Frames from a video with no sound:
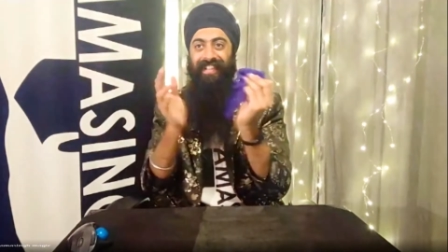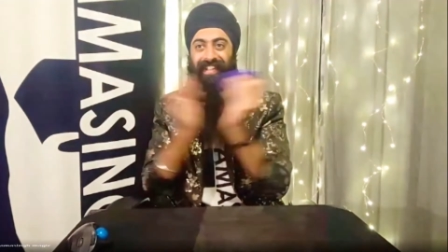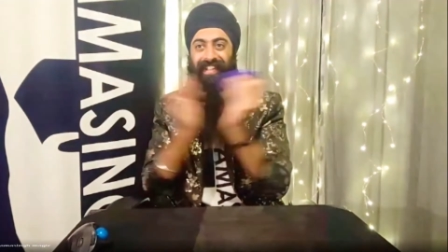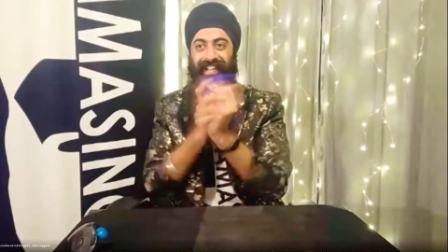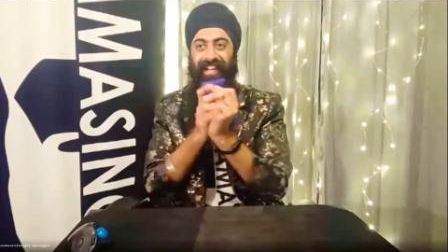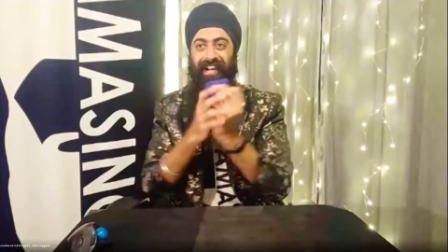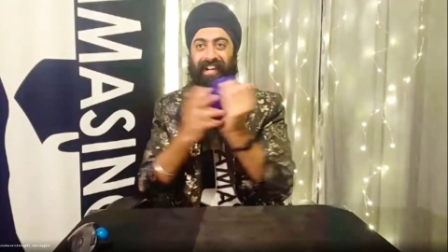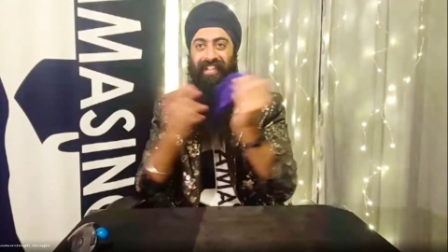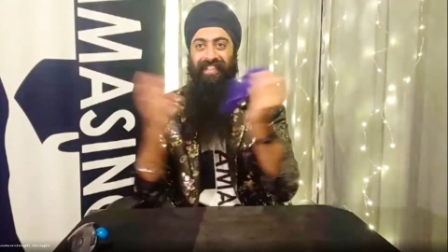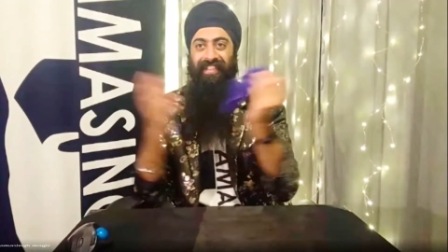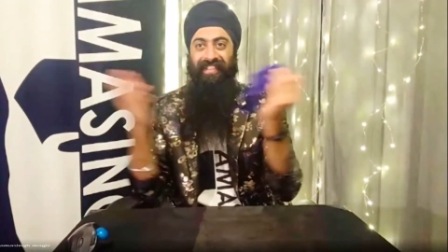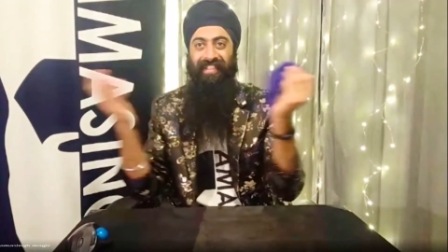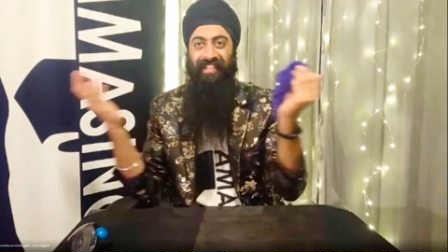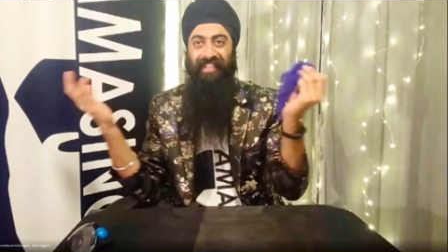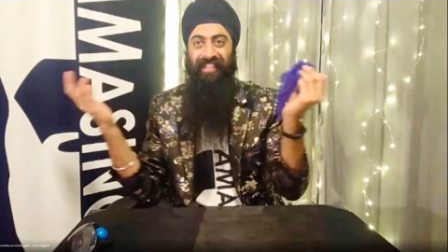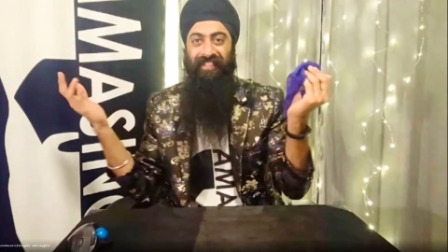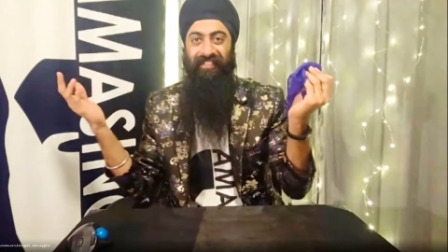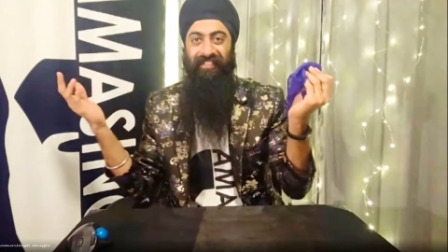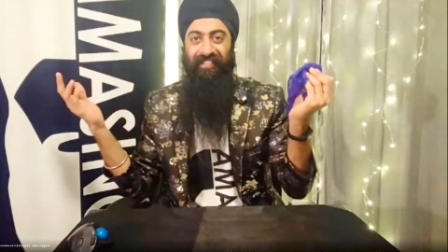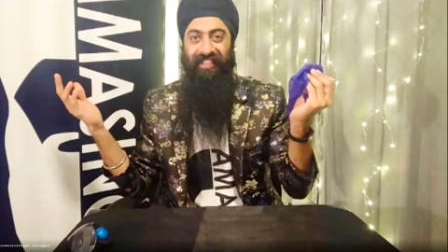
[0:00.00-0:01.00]

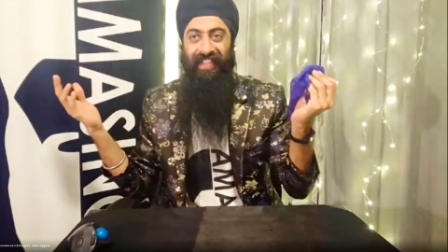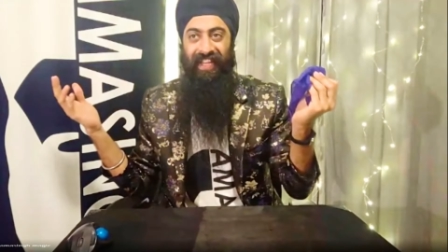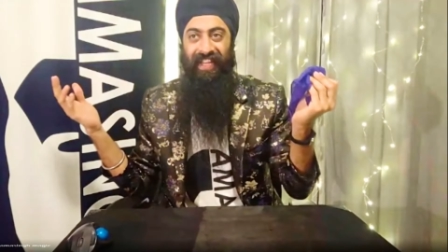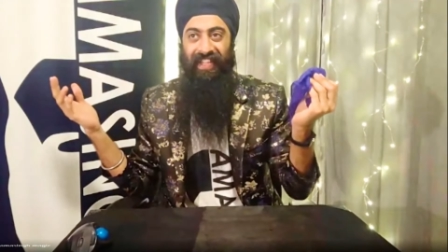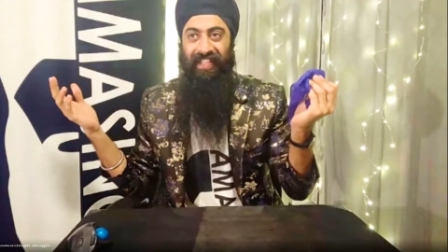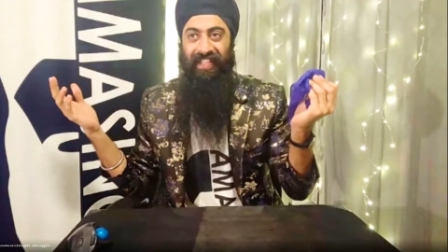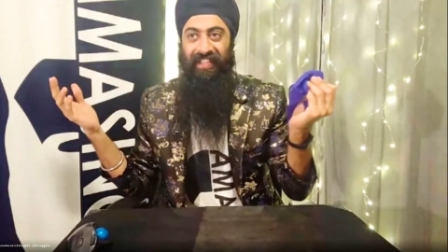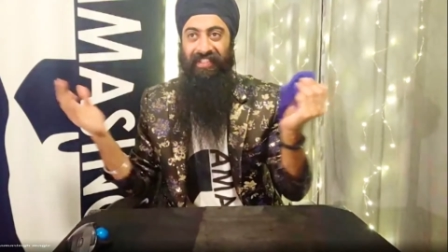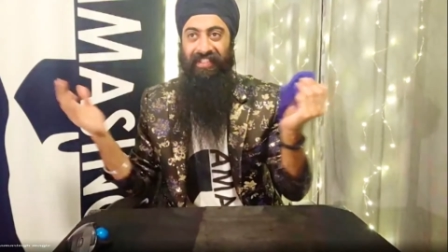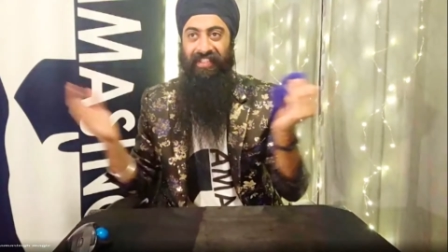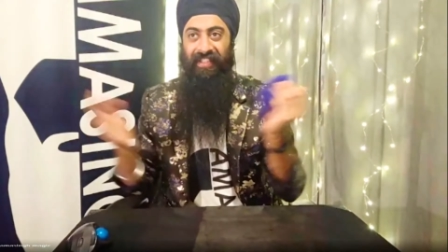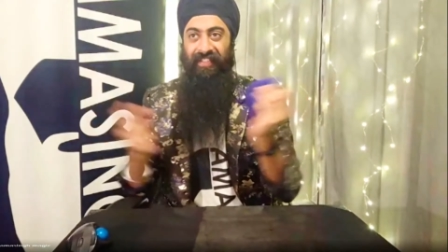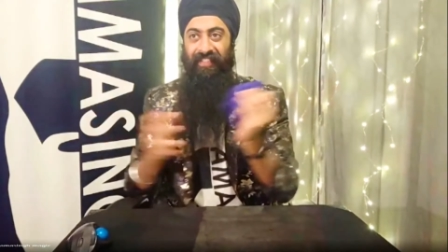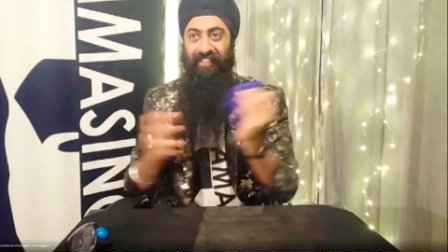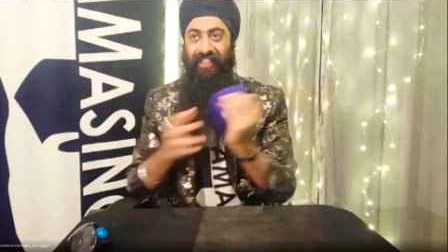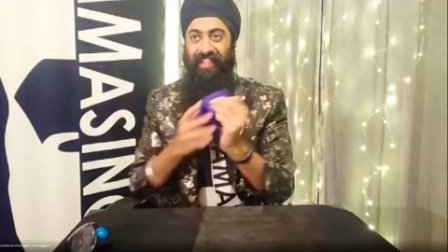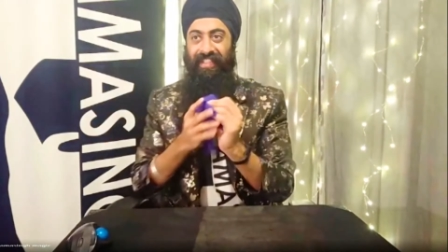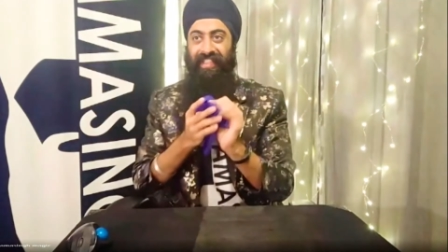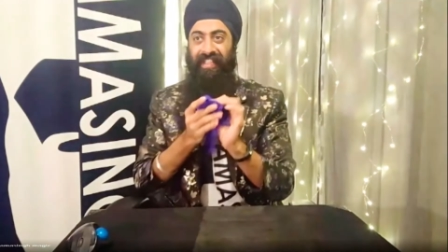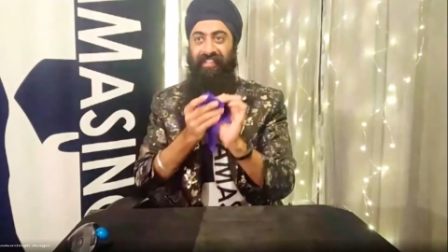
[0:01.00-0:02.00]
awesome. Thank you so
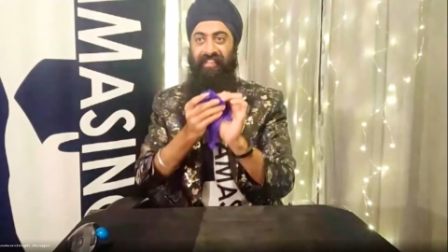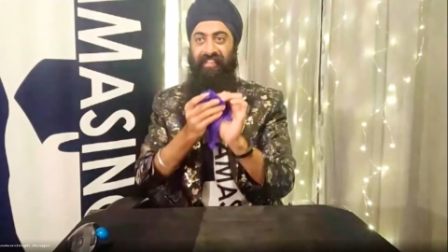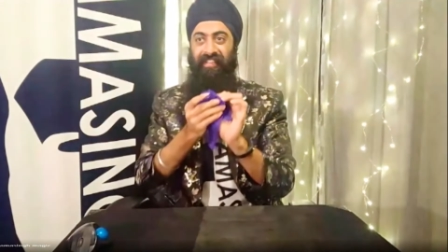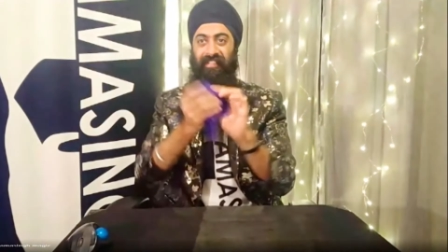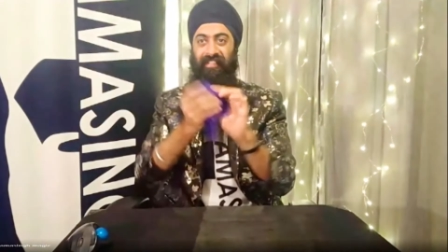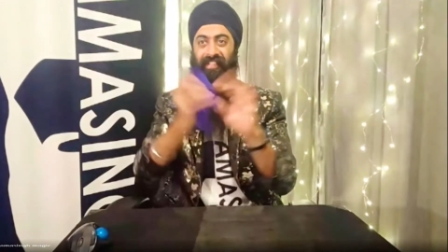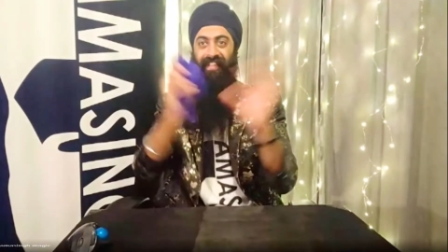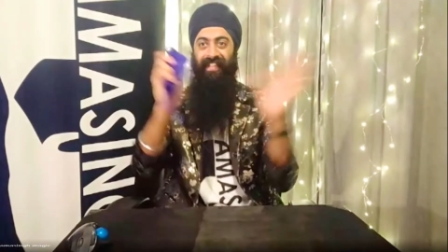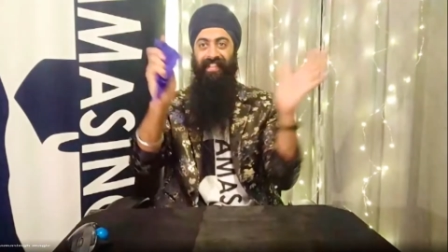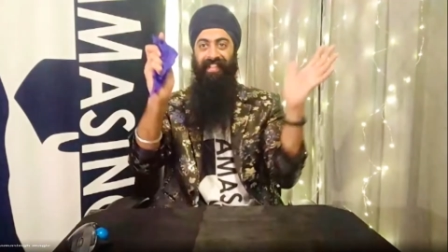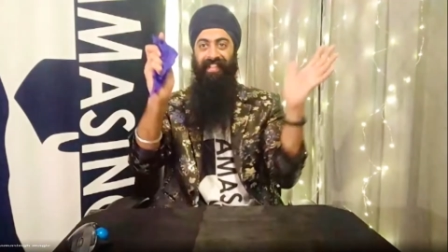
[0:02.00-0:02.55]
much, everybody.